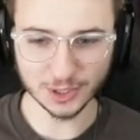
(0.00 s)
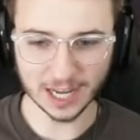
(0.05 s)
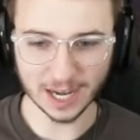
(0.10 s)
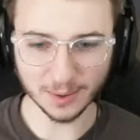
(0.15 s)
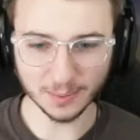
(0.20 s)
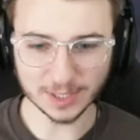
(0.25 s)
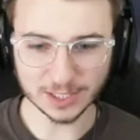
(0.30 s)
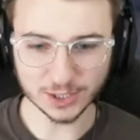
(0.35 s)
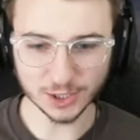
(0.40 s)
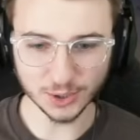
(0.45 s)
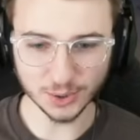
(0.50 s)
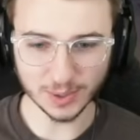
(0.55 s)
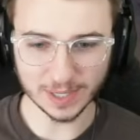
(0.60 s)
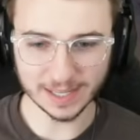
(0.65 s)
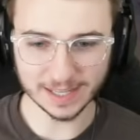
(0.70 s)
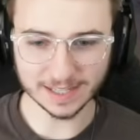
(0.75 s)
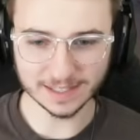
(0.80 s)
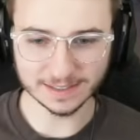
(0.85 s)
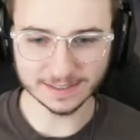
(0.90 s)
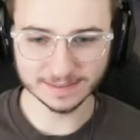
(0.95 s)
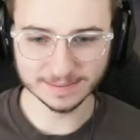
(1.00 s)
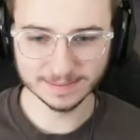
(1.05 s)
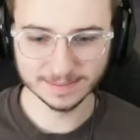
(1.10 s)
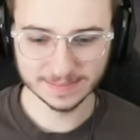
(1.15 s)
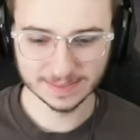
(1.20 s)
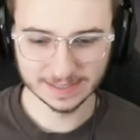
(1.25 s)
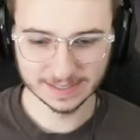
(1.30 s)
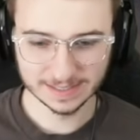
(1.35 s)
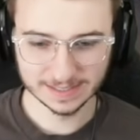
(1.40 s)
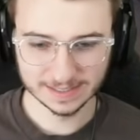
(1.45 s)
how we doing?
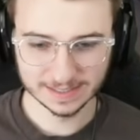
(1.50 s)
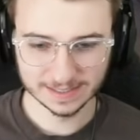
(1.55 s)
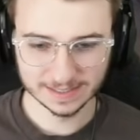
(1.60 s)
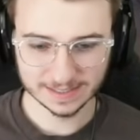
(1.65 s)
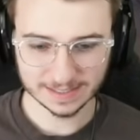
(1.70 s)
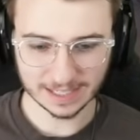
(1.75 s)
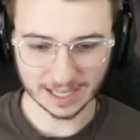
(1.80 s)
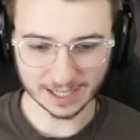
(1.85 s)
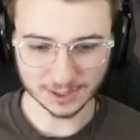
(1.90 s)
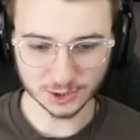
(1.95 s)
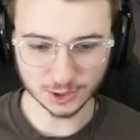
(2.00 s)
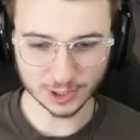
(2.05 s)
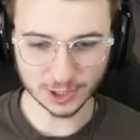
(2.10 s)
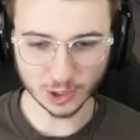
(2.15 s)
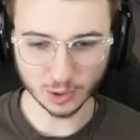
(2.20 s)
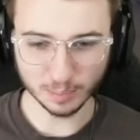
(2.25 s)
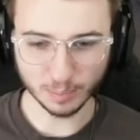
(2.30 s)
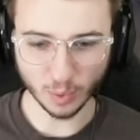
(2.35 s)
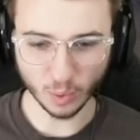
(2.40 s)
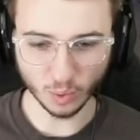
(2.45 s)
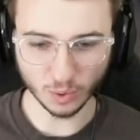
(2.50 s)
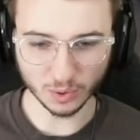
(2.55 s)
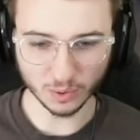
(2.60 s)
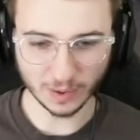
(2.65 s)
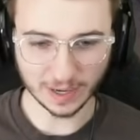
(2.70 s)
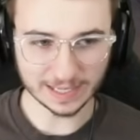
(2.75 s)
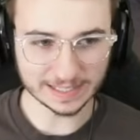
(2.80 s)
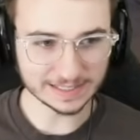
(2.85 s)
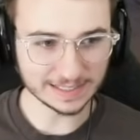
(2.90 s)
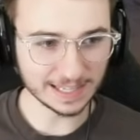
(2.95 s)
Got your little port
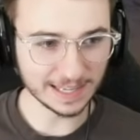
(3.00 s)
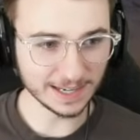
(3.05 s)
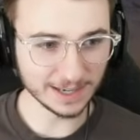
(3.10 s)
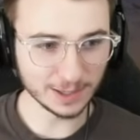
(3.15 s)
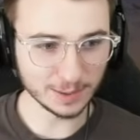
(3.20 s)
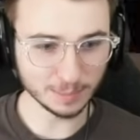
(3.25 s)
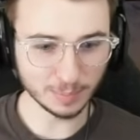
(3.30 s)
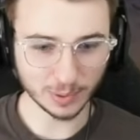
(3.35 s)
right there.